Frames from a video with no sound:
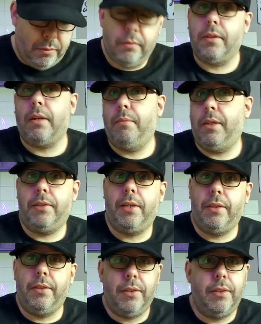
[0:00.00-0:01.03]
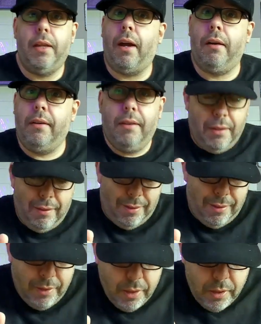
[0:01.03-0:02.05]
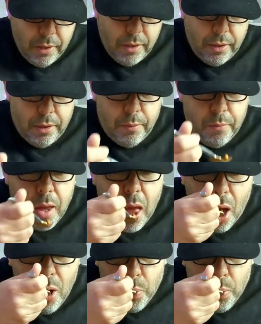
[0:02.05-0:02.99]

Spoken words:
Does that make sense? No.